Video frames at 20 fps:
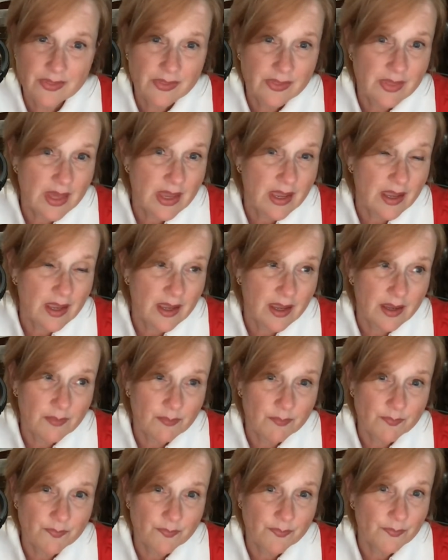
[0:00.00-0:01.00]

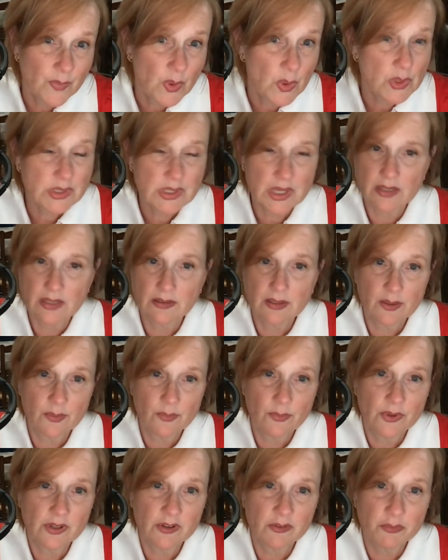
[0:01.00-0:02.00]
they most likely
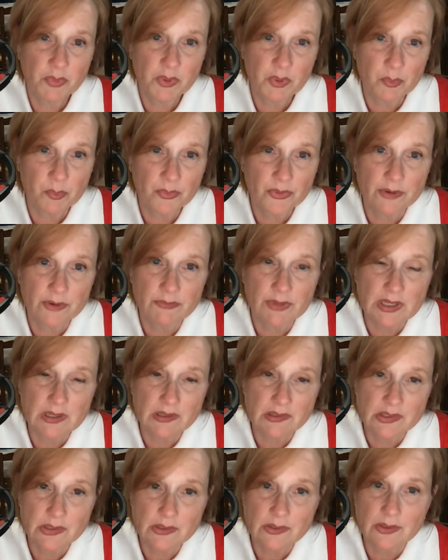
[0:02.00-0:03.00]
would have been privy
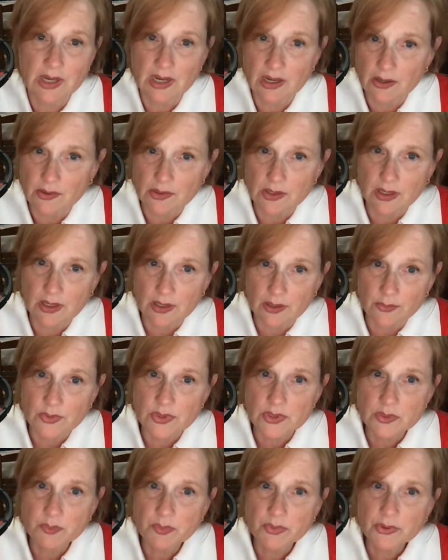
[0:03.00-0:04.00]
to how I
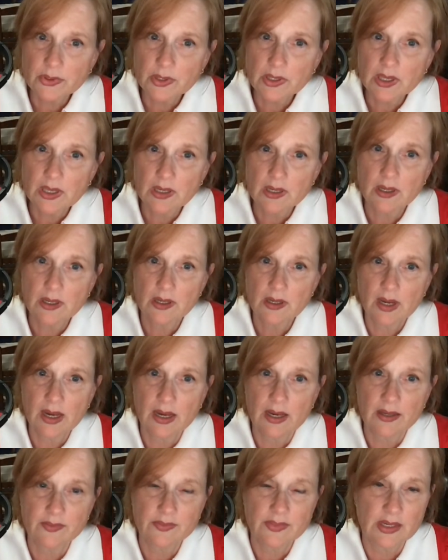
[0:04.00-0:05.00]
was bullied
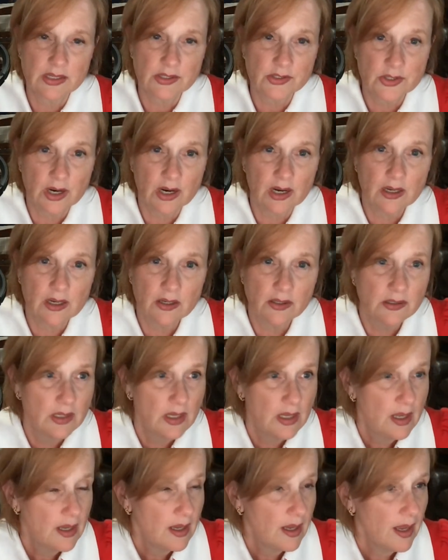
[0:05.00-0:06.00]
at that trial.
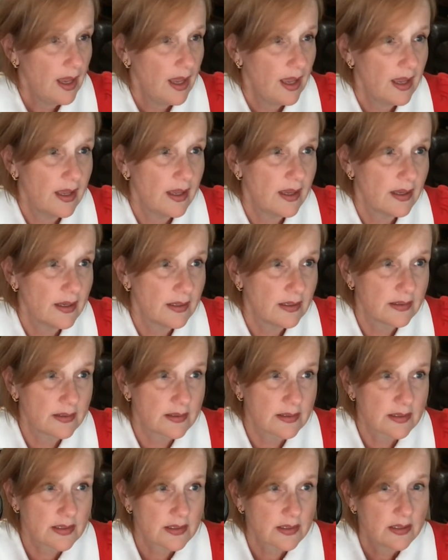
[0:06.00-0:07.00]

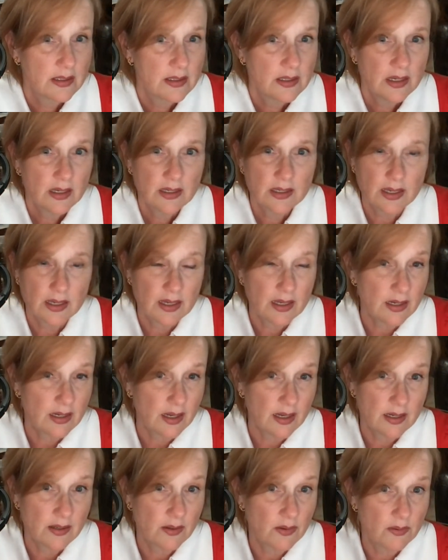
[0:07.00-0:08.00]
And again,
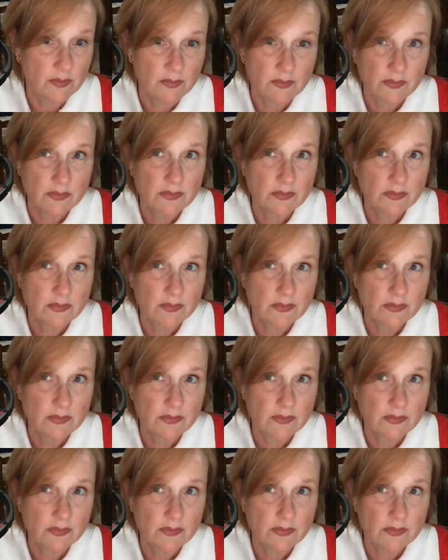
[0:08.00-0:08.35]
I don't